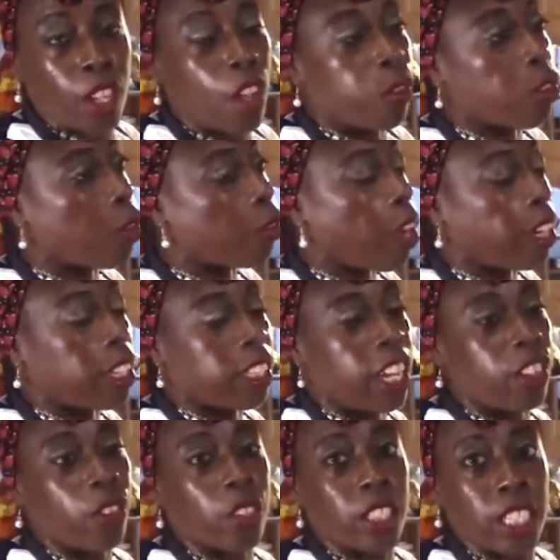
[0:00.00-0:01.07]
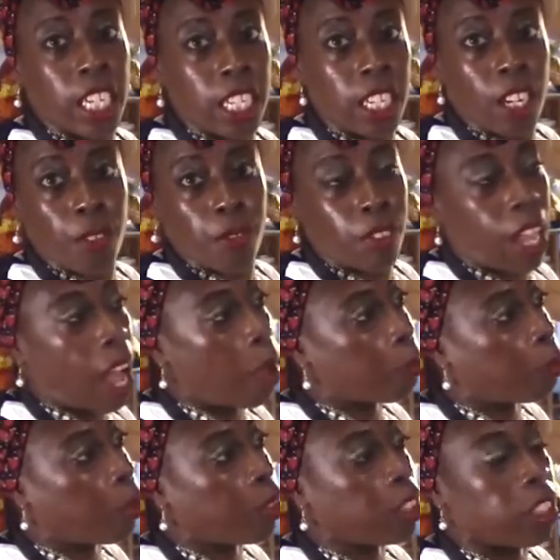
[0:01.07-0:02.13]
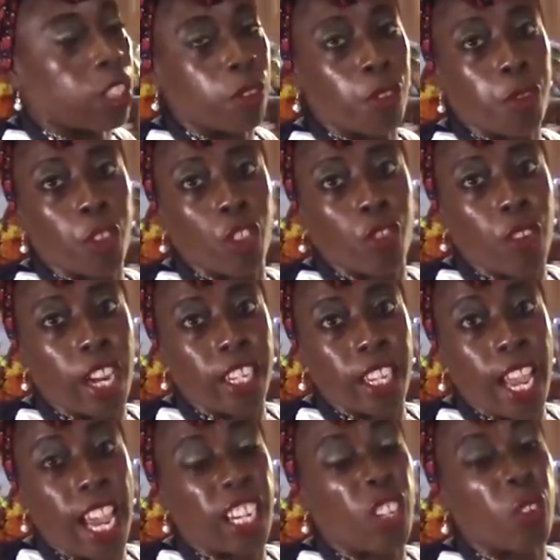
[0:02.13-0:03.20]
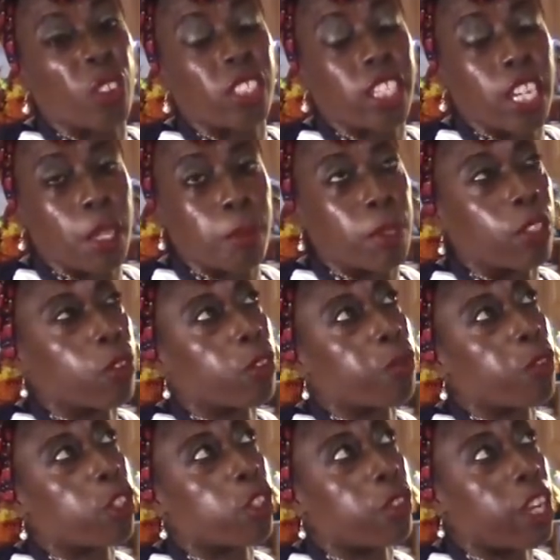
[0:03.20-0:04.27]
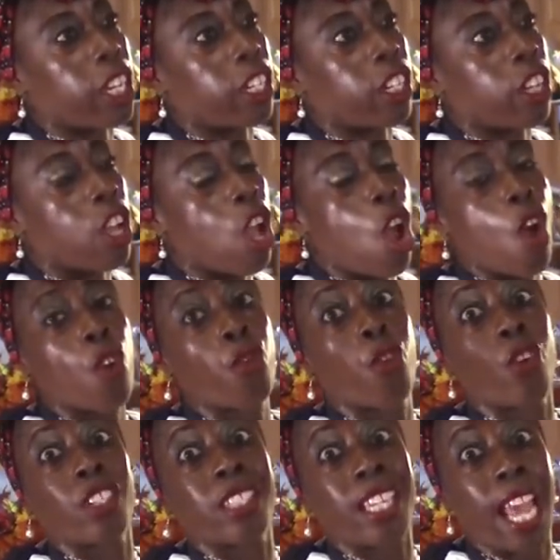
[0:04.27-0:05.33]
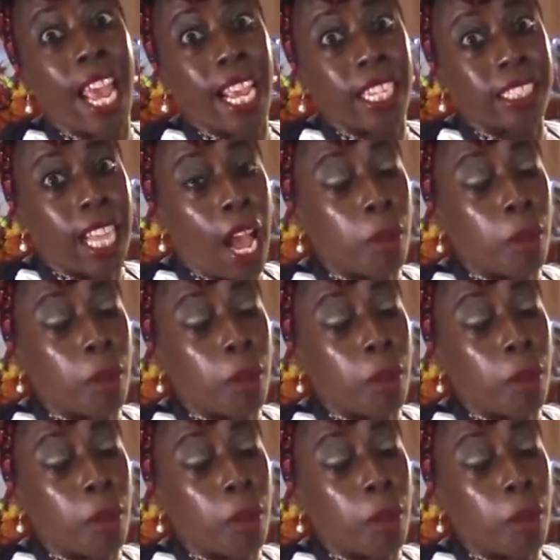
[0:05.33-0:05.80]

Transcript: If you're ready then you can eat it. If not, put it in the refrigerator, and it'll keep in the refrigerator for days.